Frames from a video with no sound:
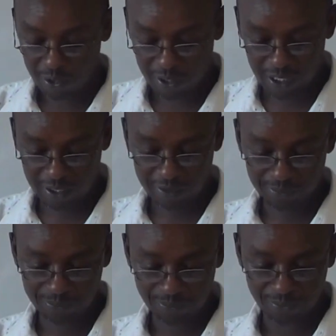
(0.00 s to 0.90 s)

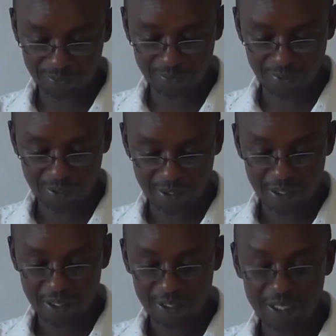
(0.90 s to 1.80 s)
Then
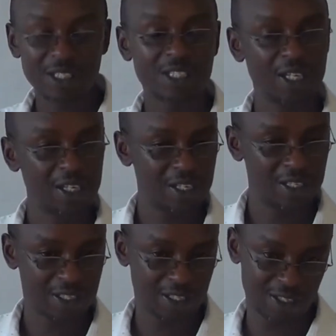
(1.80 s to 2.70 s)
there is
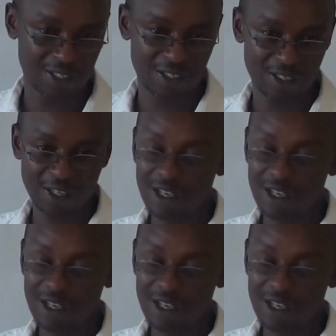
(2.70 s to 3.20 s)
salaries.